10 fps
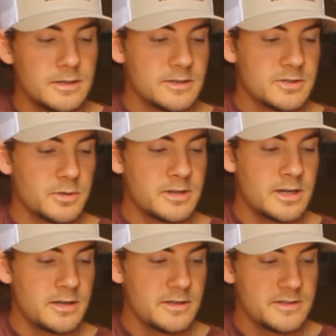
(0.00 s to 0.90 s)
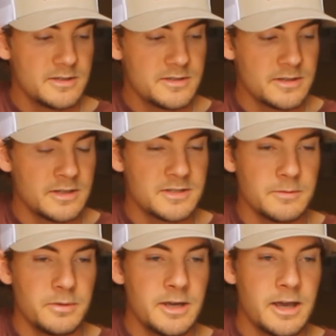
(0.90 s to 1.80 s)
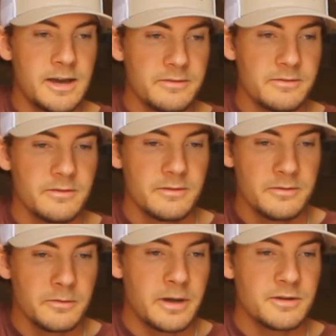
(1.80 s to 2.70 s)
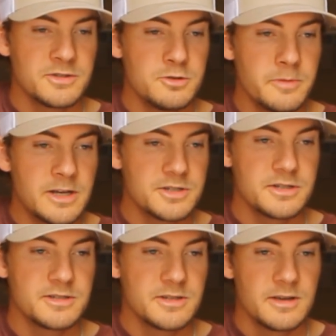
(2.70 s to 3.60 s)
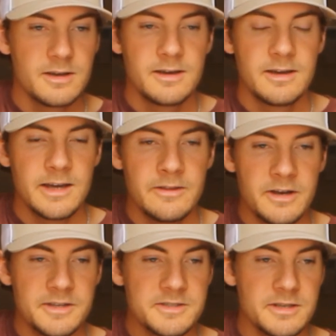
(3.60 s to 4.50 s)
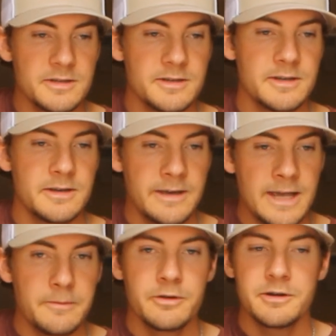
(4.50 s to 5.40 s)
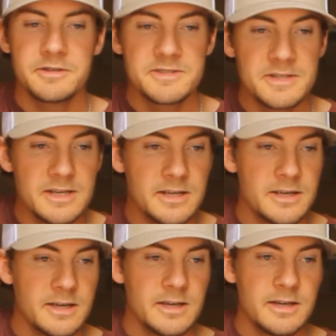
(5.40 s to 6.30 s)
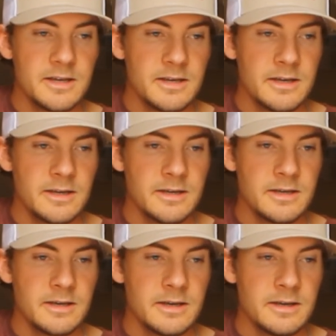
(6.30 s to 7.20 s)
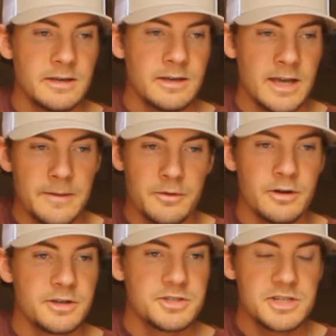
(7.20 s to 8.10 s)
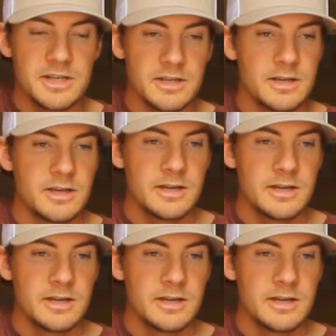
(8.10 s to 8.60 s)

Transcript: So what that is it's a big F for about 2 measures, and then it's a hammer on C, hammer on G,